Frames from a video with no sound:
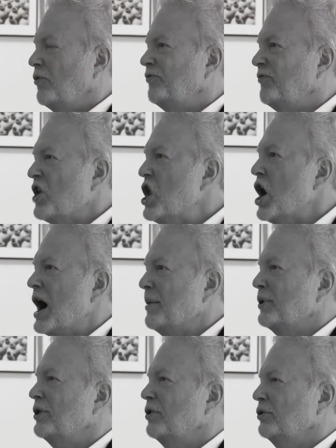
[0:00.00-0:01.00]
a
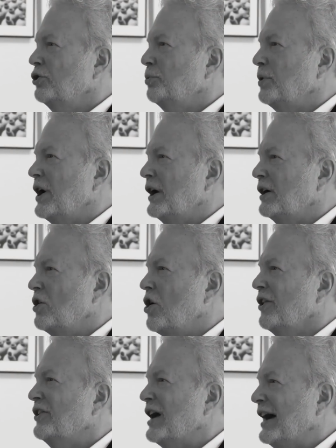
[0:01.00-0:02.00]
phenomenal new product
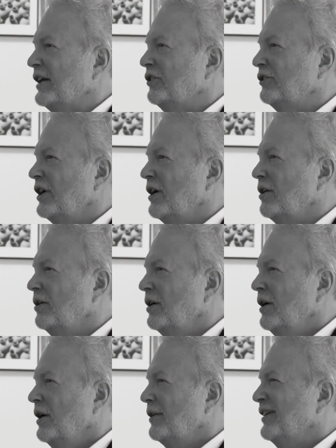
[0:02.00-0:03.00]
called NiaCel.
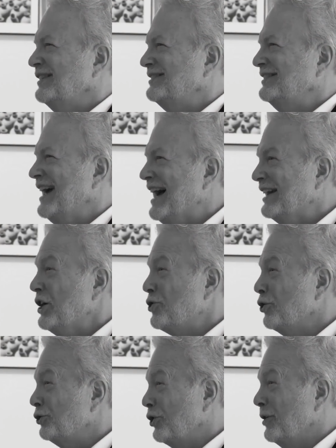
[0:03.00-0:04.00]
The
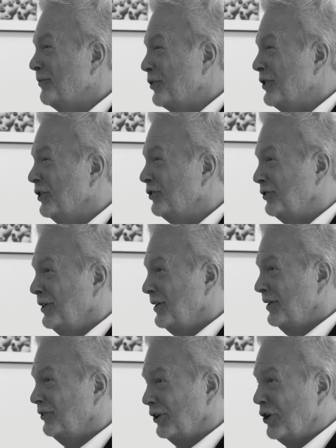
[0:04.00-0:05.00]
technical term for this
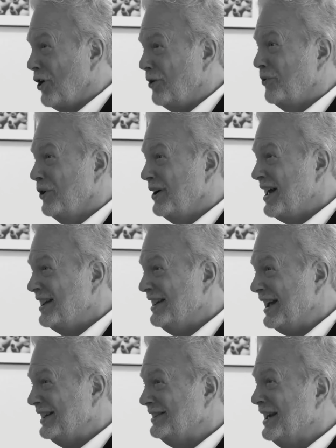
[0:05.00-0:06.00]
is a long word,
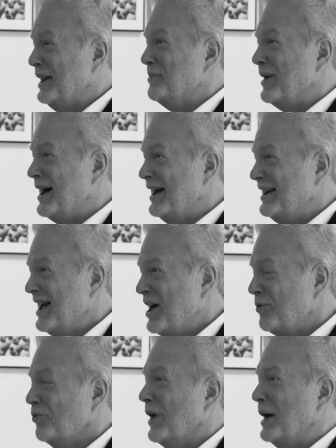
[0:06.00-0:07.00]

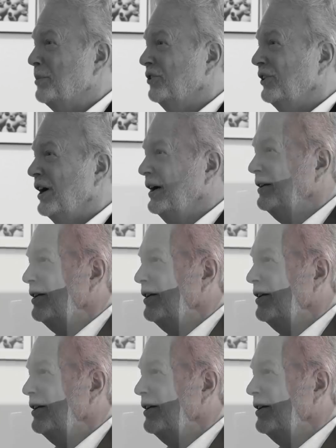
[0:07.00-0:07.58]
nicotinamide riboside.